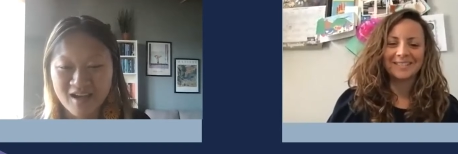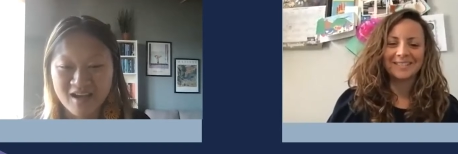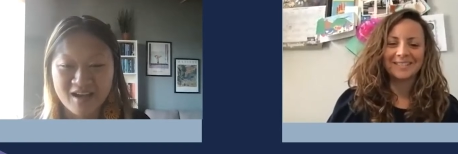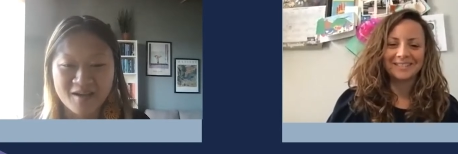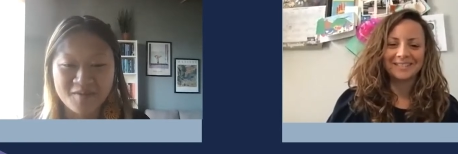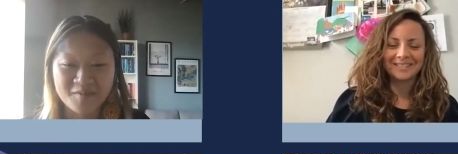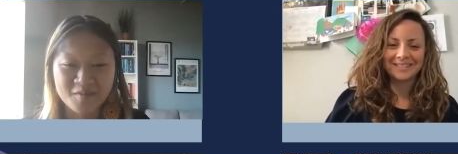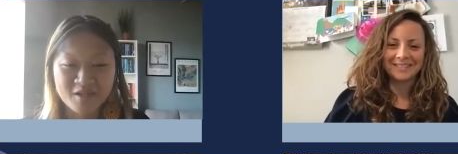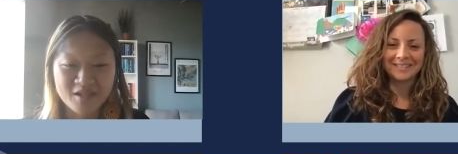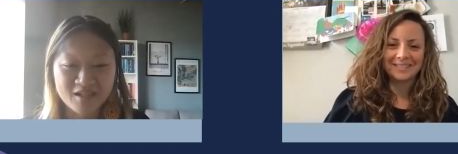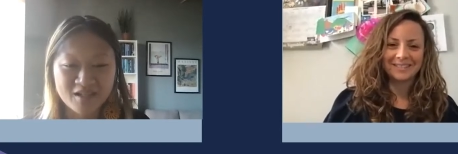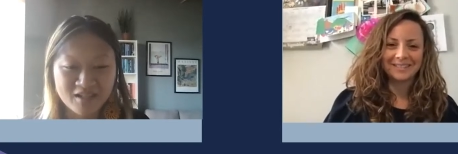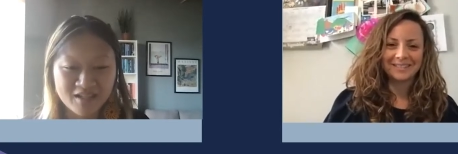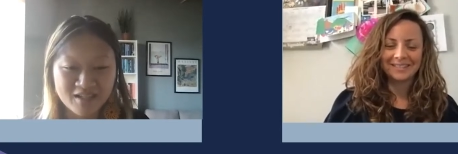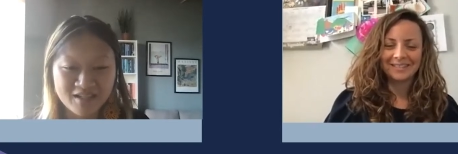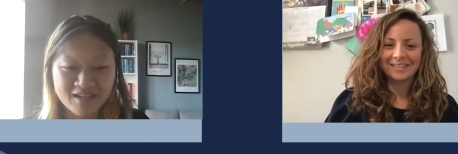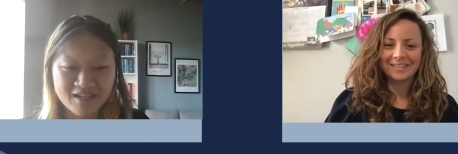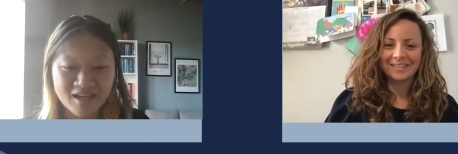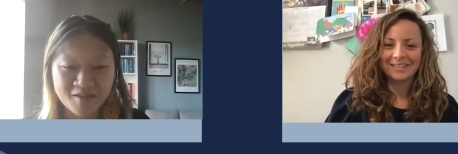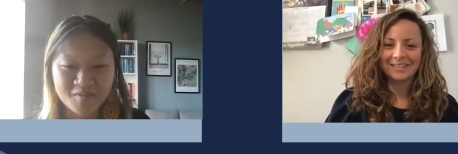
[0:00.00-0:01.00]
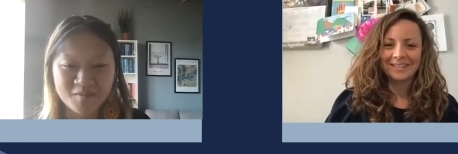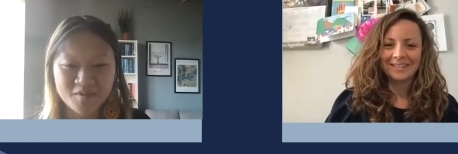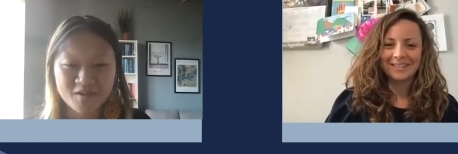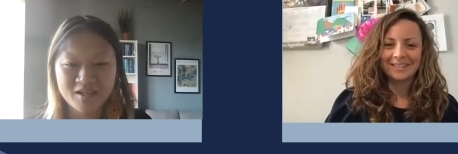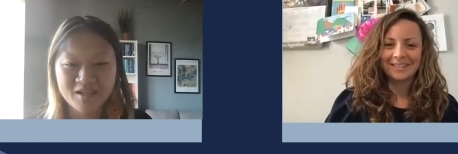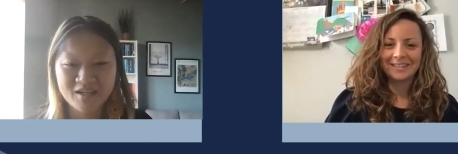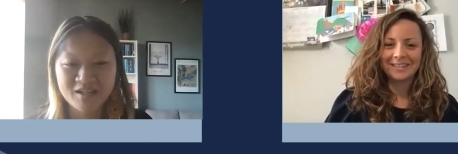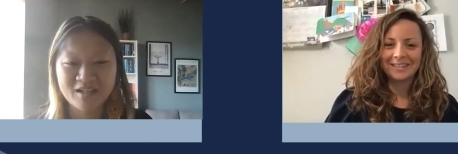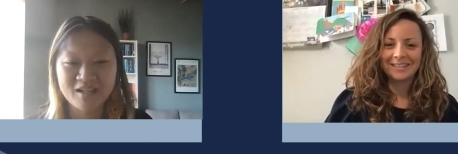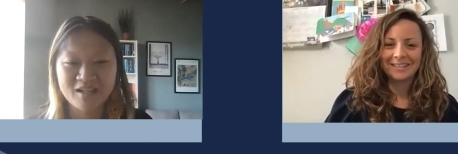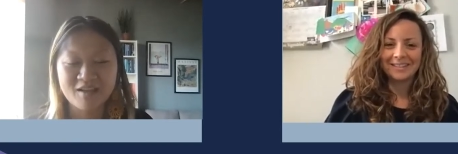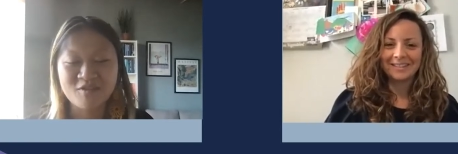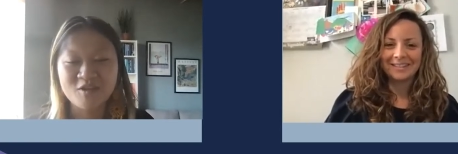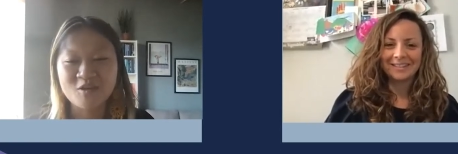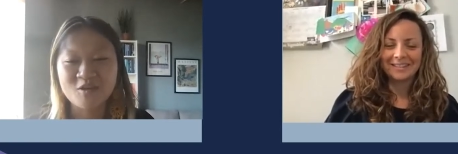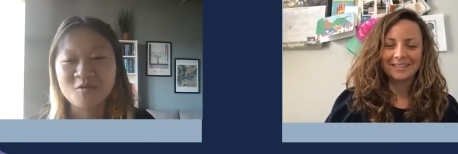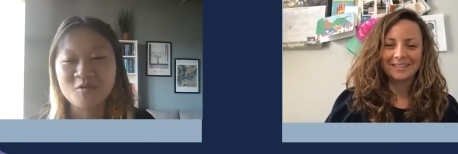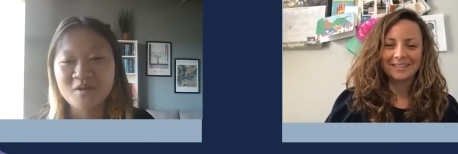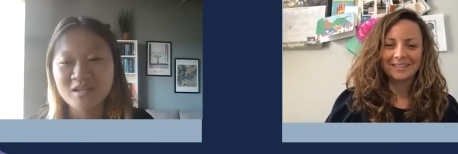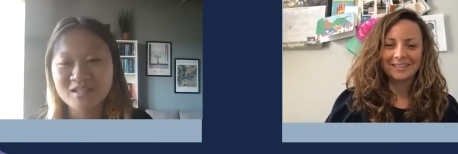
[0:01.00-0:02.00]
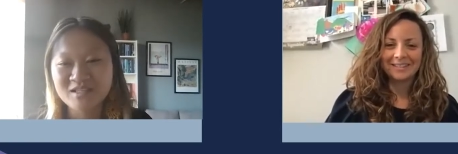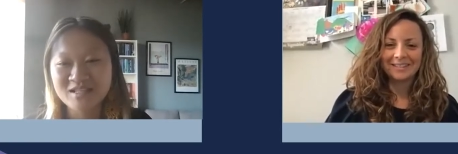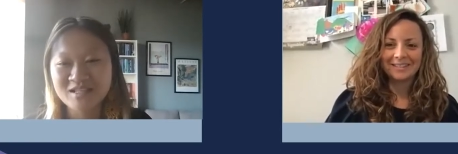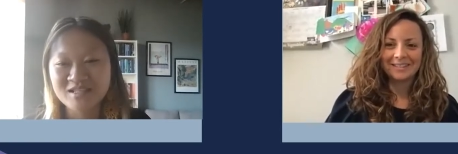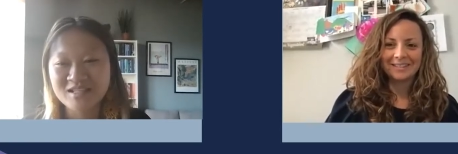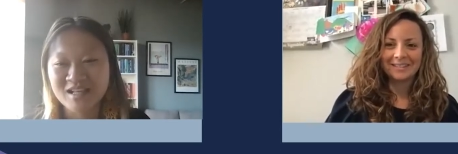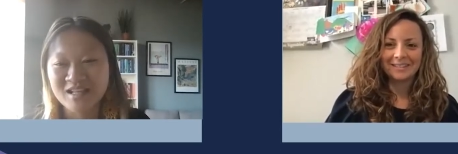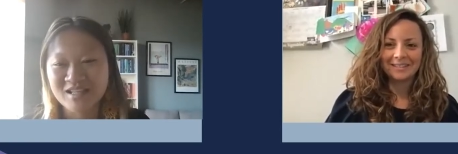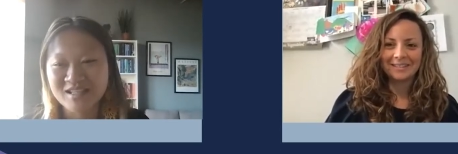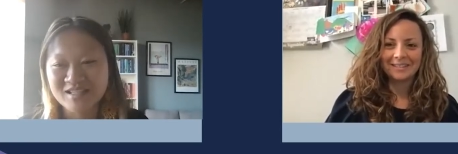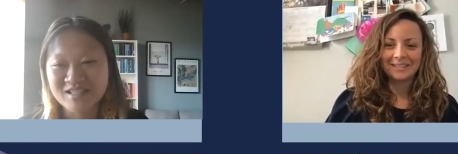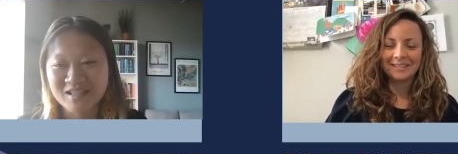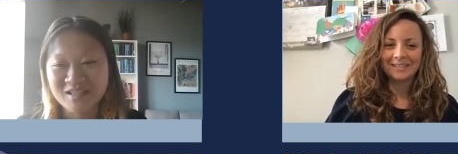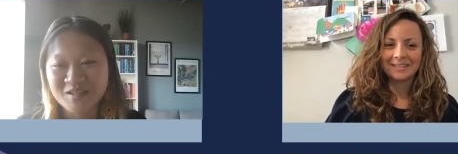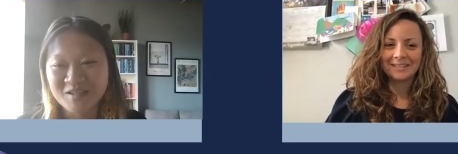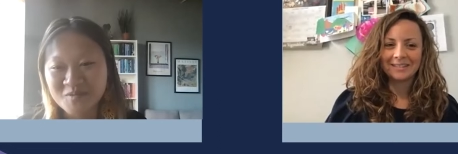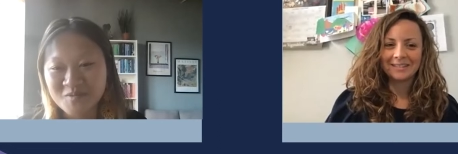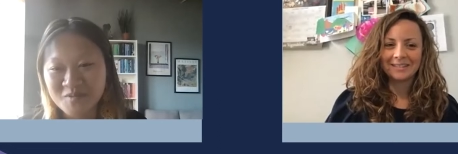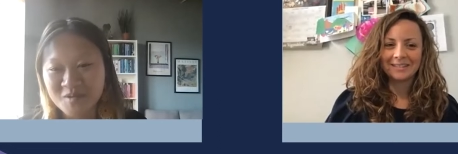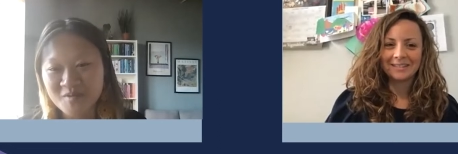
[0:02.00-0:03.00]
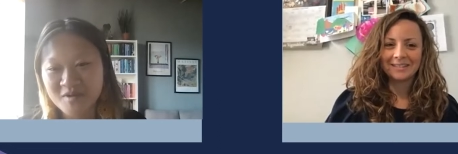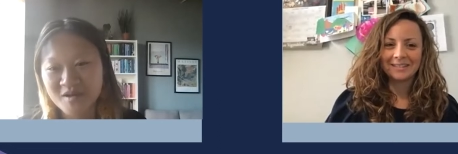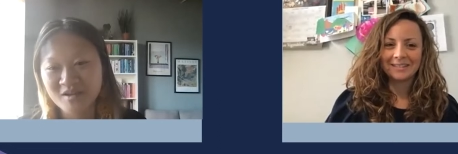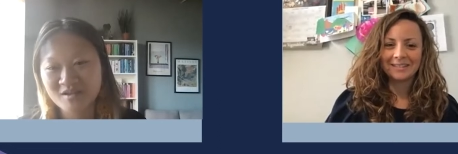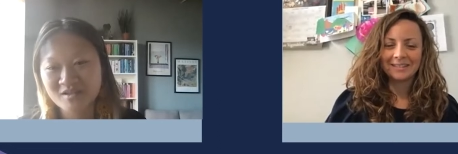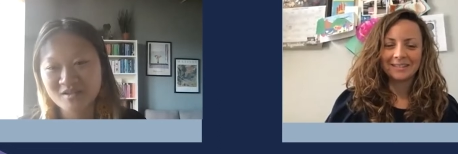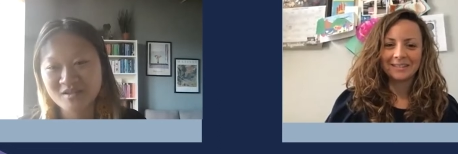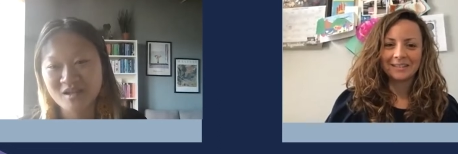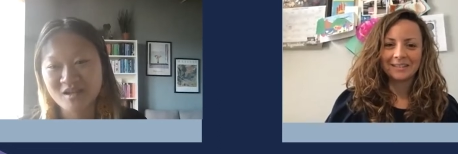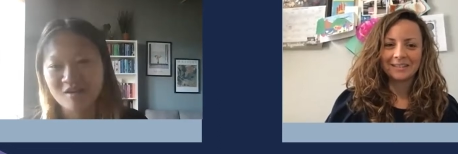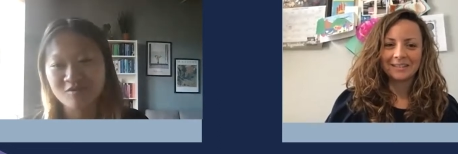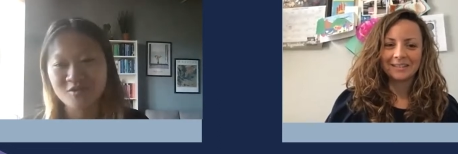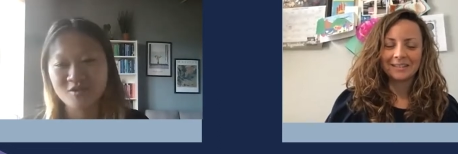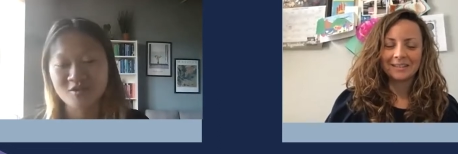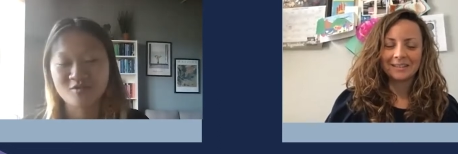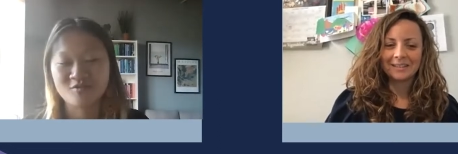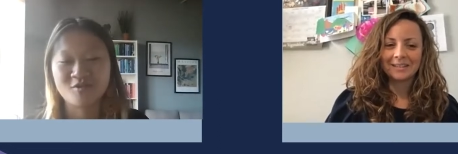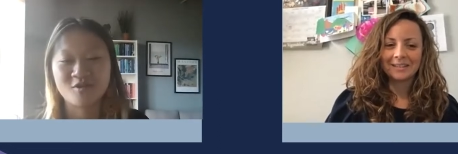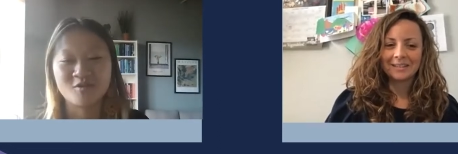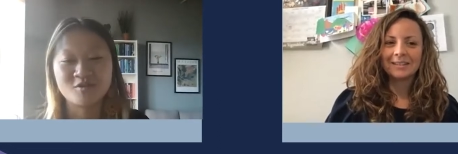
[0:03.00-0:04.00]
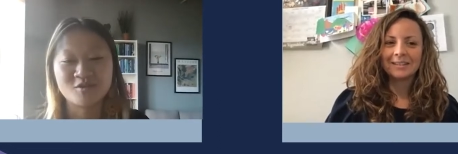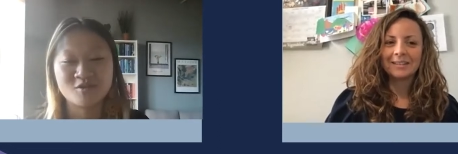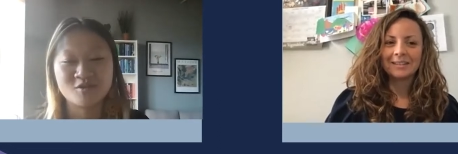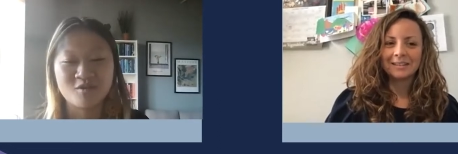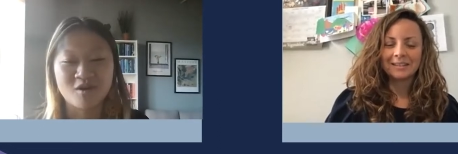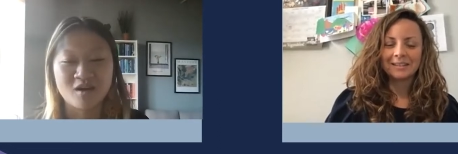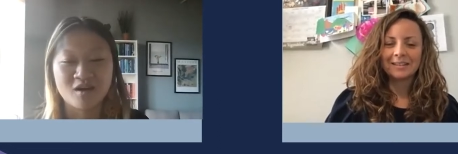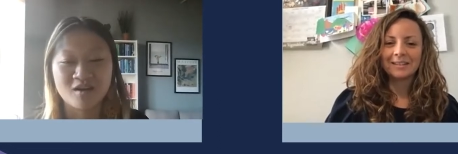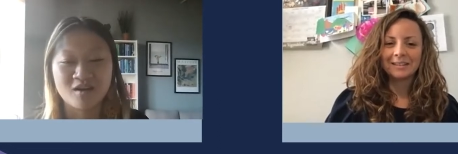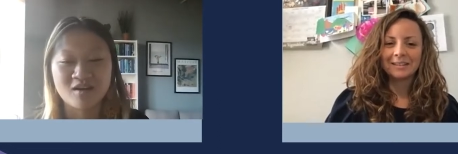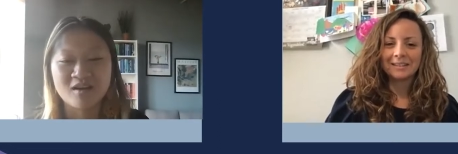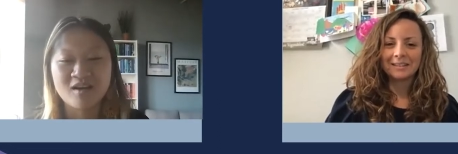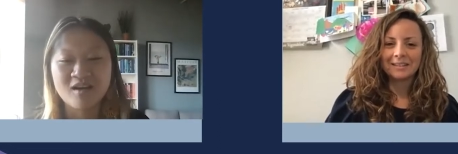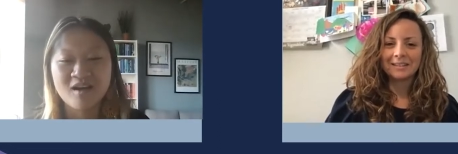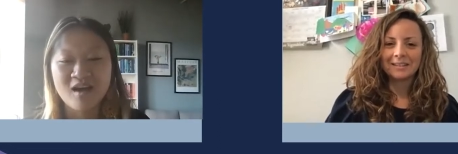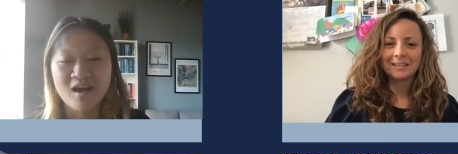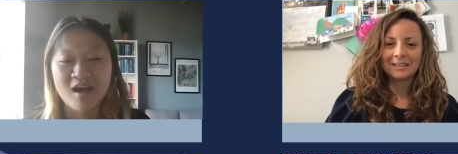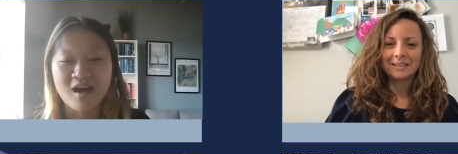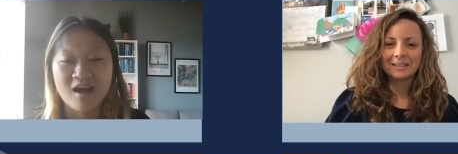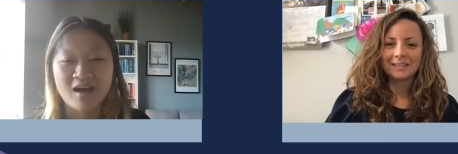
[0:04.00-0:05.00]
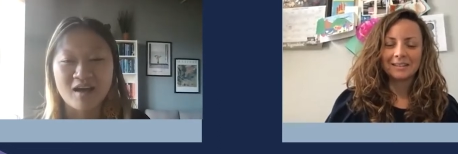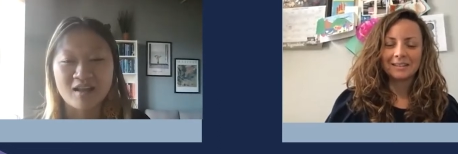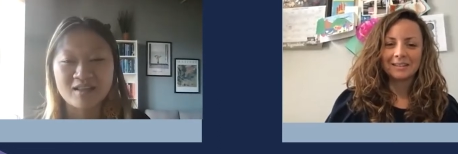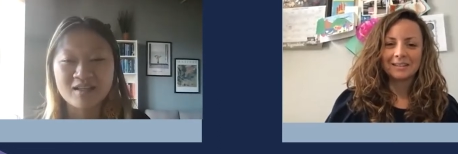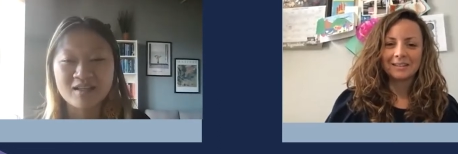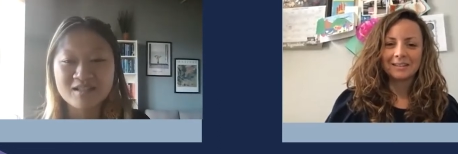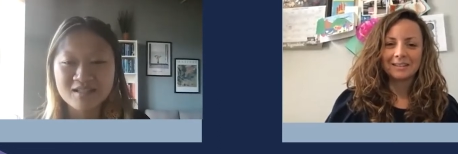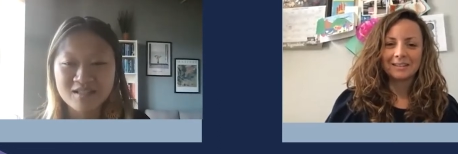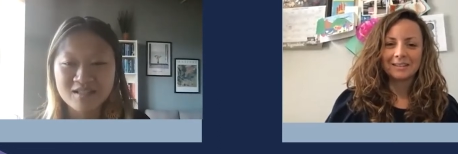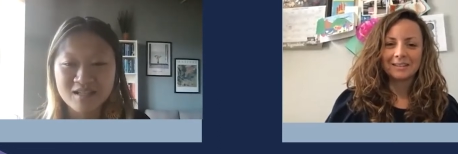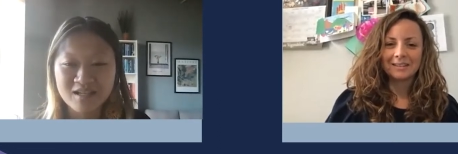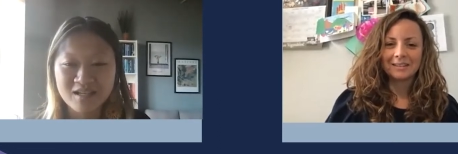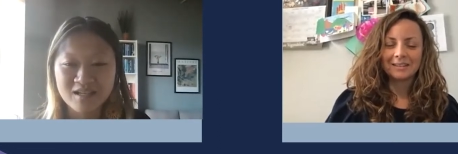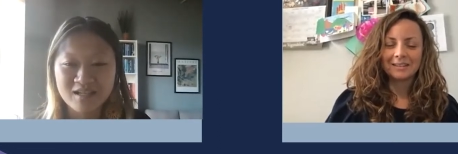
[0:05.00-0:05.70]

Speaker 1: I'm good. I'm good. If you wanted to tell us a little bit about yourself for the folks who are uh, listening,